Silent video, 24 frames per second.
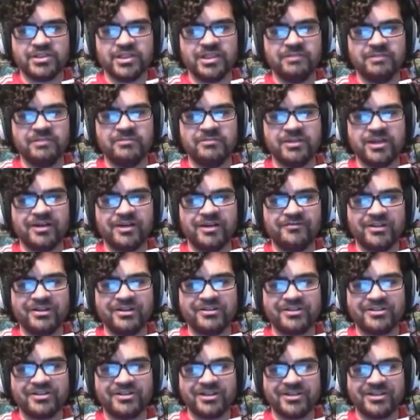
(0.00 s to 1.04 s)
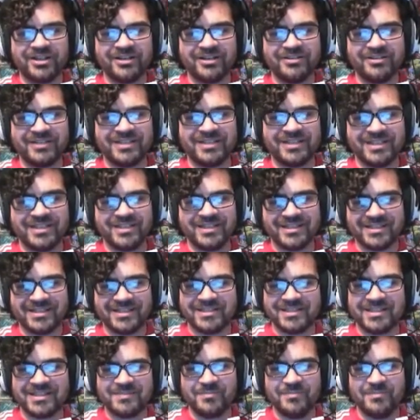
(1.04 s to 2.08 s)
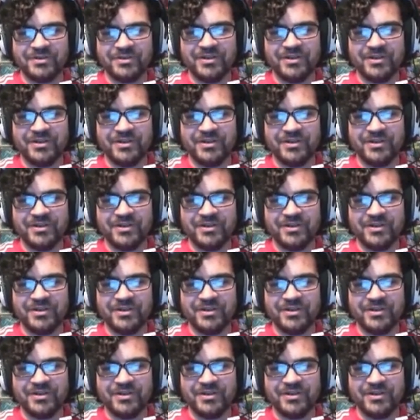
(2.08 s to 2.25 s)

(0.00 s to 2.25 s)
We've got a very good knockout on the Eternatus, but